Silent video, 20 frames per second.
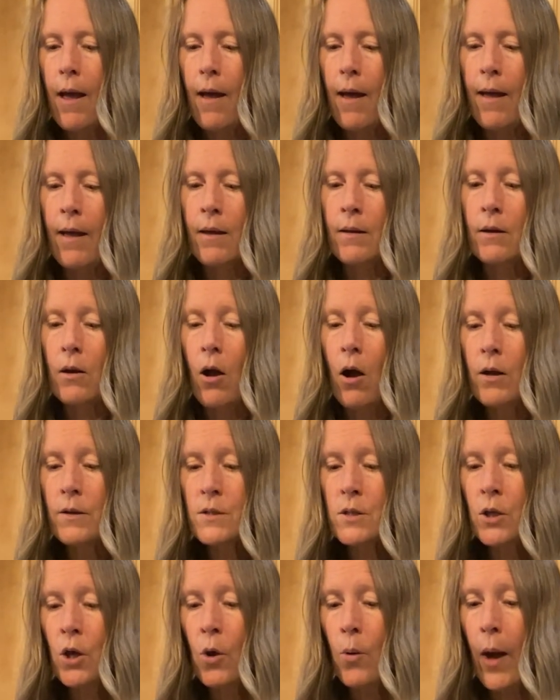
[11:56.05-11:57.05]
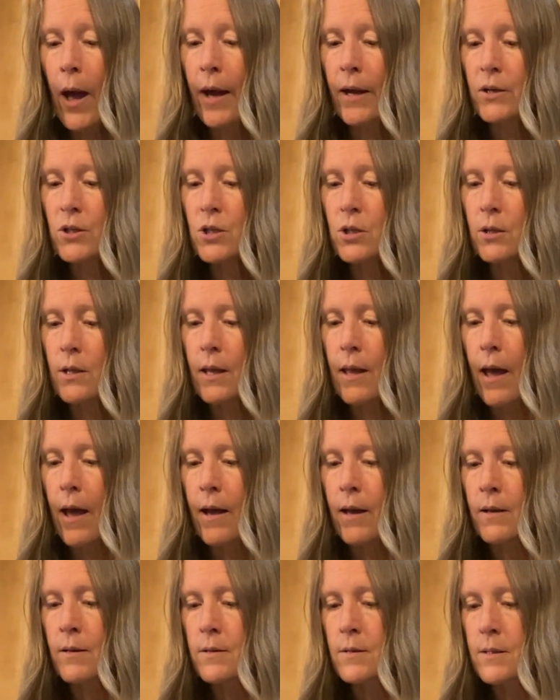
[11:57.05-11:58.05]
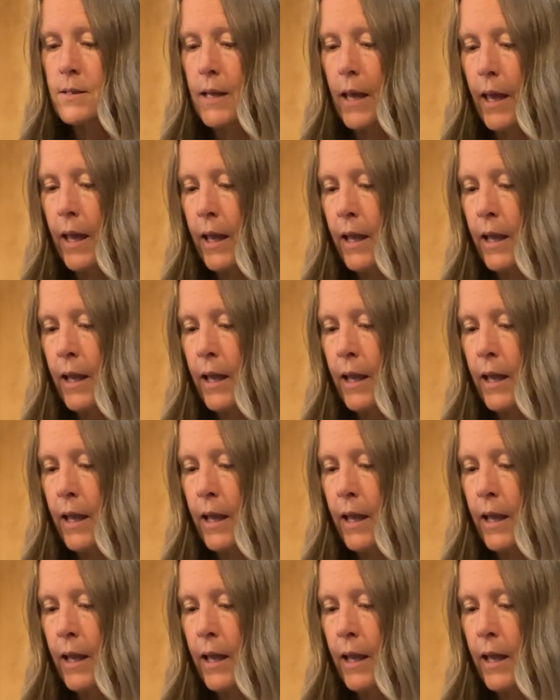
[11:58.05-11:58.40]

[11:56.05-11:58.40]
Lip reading: And Costco actually has